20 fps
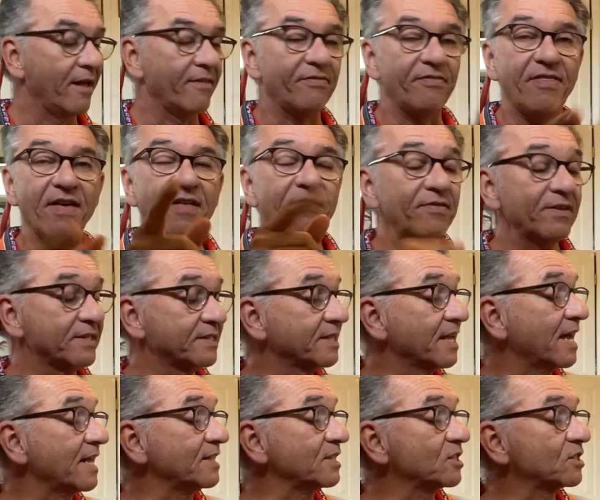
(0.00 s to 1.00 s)
Then the
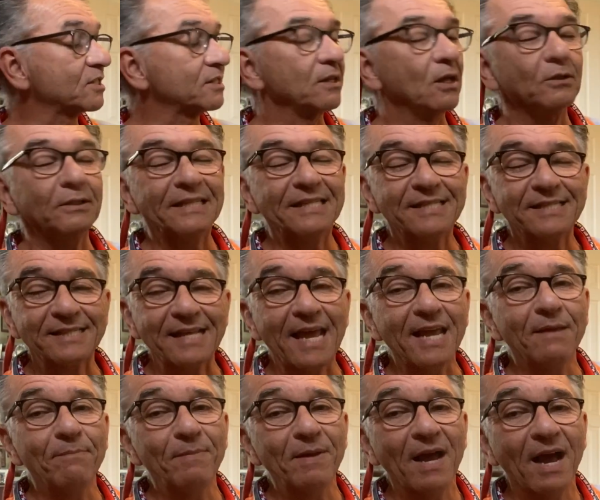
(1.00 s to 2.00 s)
sun slowly
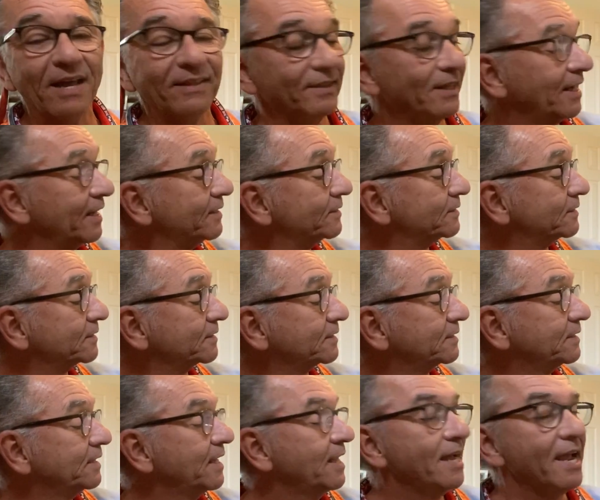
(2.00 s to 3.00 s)
sank behind the
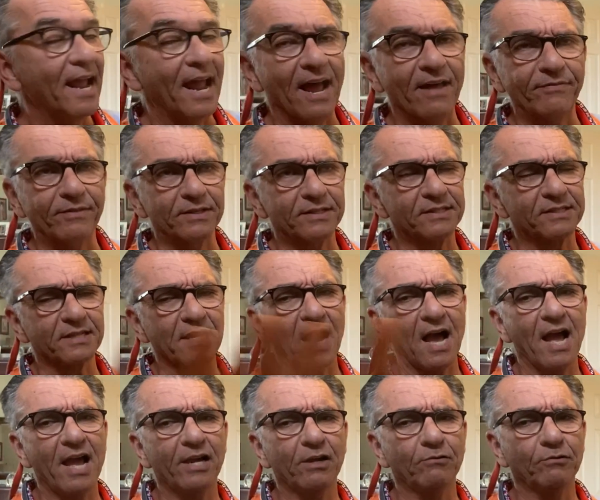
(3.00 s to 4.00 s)
hills, and the
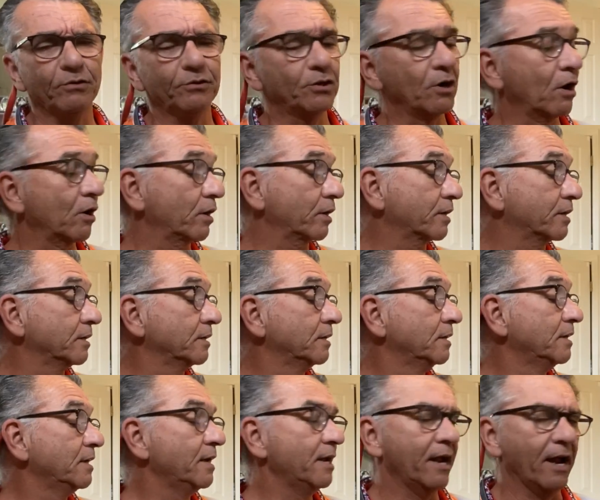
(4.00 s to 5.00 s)
sky grew dark,
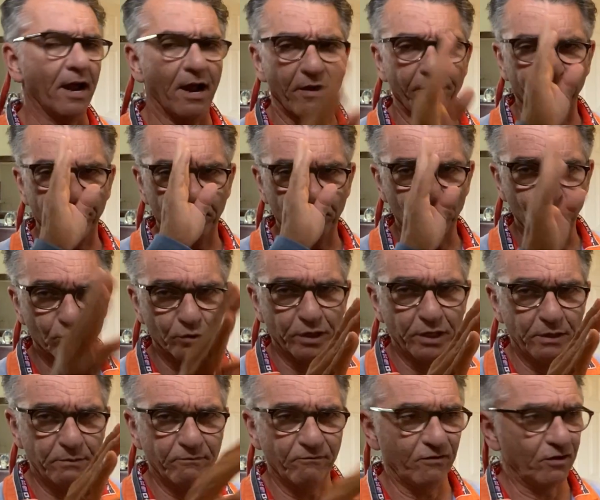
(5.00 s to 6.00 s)
and the
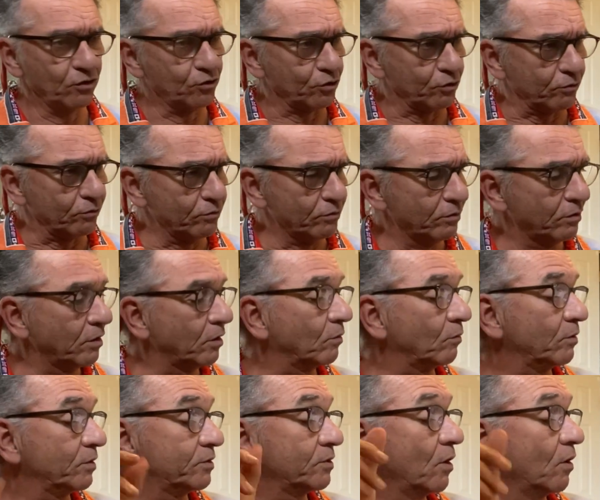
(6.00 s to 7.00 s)
dream vision
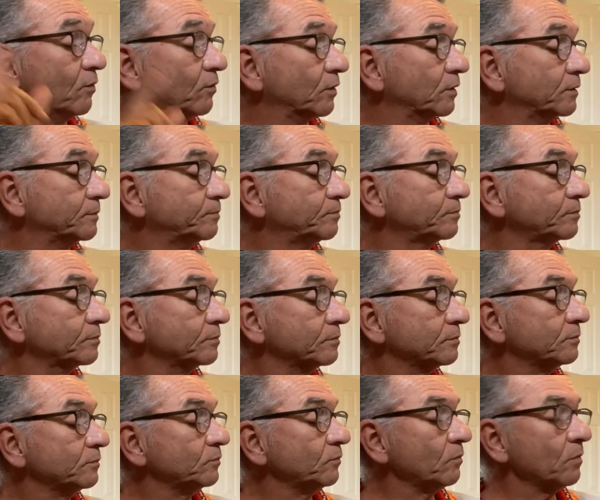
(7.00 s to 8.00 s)
was over.
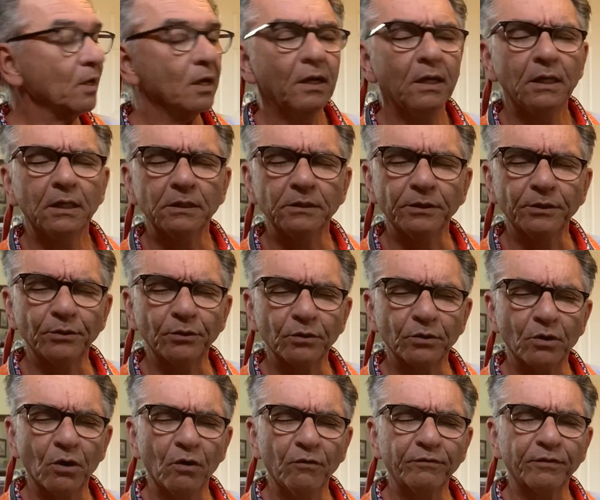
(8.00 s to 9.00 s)
Little
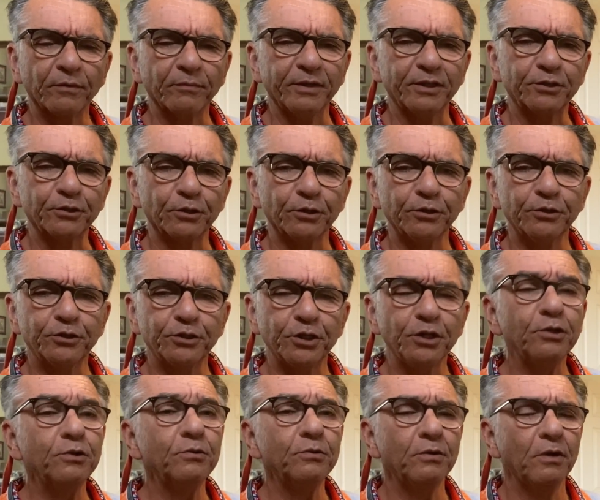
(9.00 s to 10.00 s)
Gopher returned
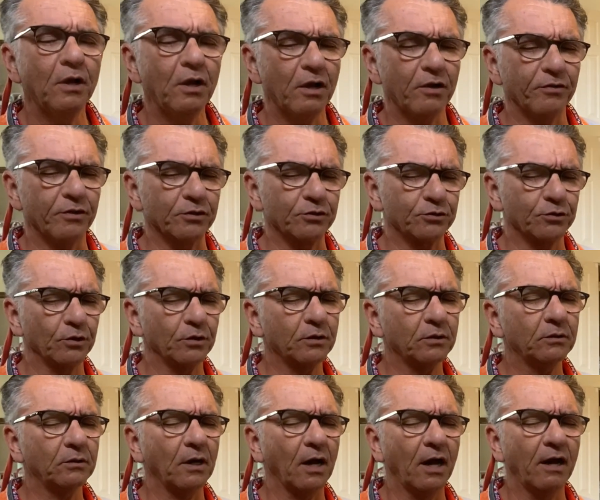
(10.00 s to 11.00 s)
to the
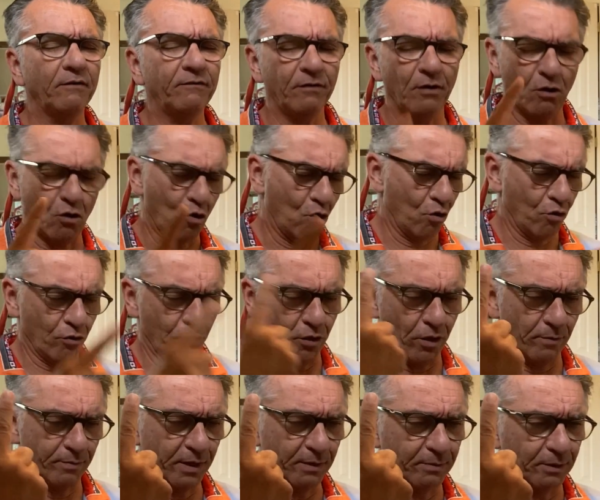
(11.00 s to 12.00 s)
circle of
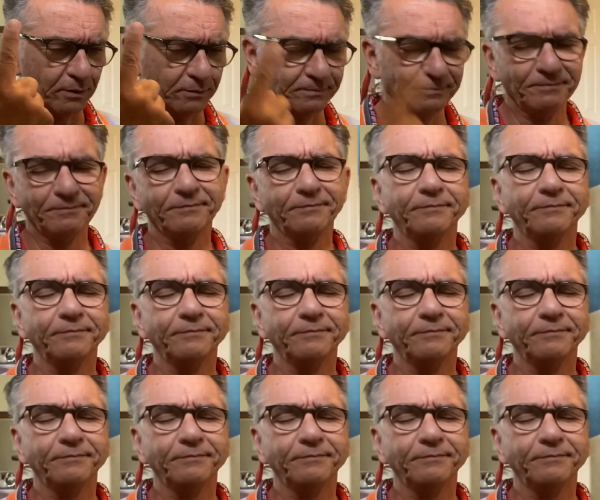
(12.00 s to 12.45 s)
the people.